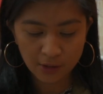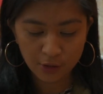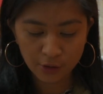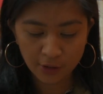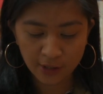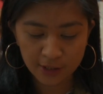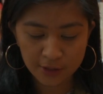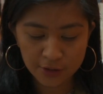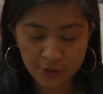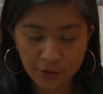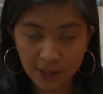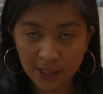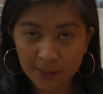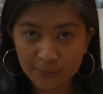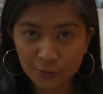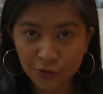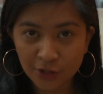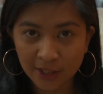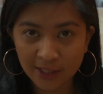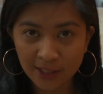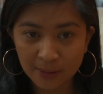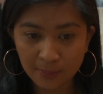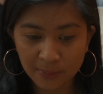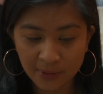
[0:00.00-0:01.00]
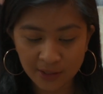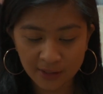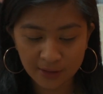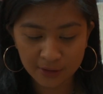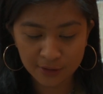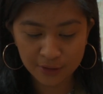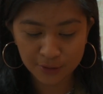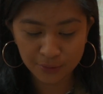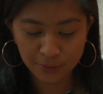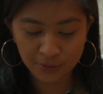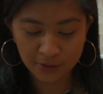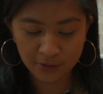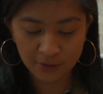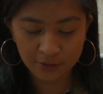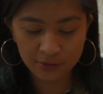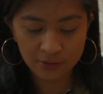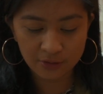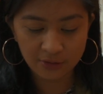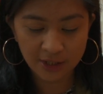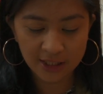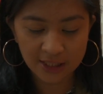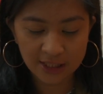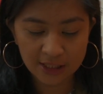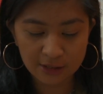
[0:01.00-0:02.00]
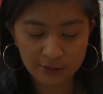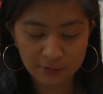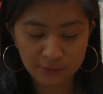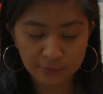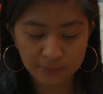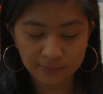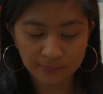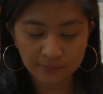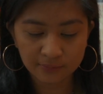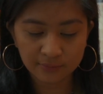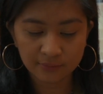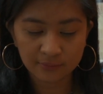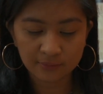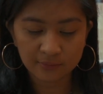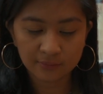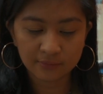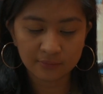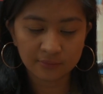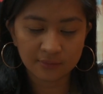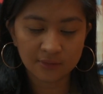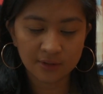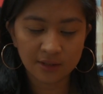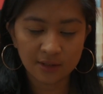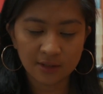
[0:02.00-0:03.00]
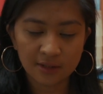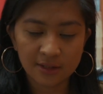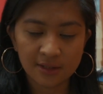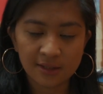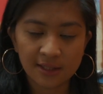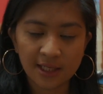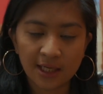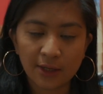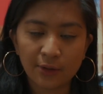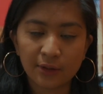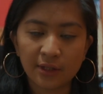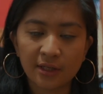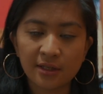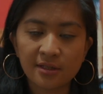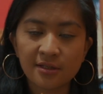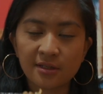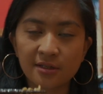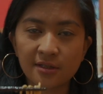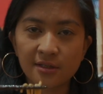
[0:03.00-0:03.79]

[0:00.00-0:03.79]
Okay, so I'm trying Pierre's noodles right now. Let's see how it is.